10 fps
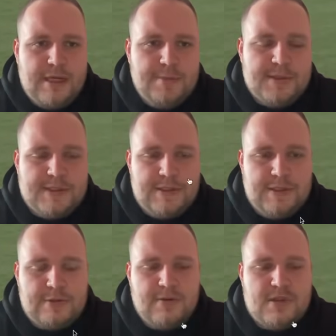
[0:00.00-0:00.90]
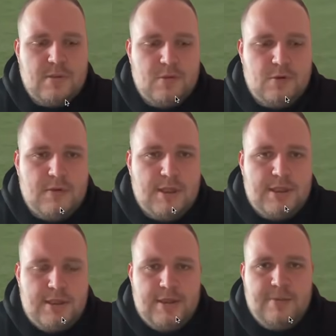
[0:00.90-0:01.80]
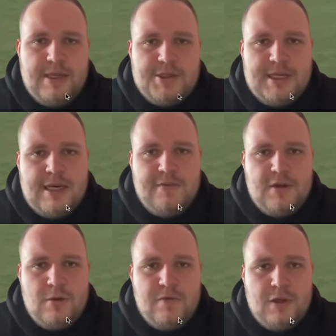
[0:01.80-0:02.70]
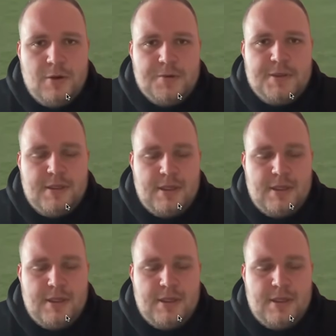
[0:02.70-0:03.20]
able to cross the ball, then we actually have an overload